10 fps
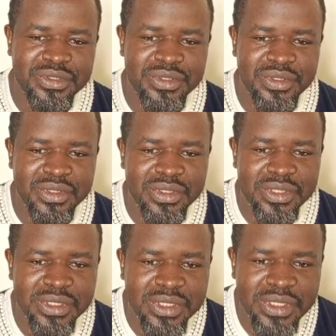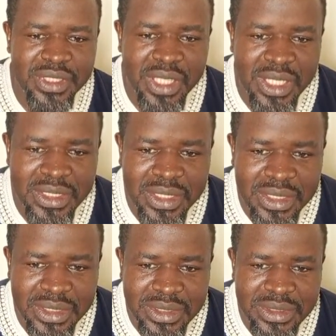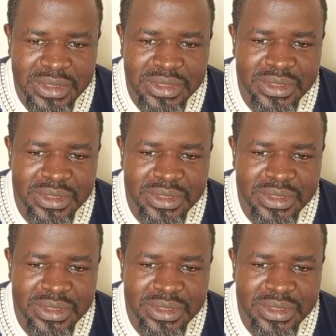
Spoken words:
not in the attendance.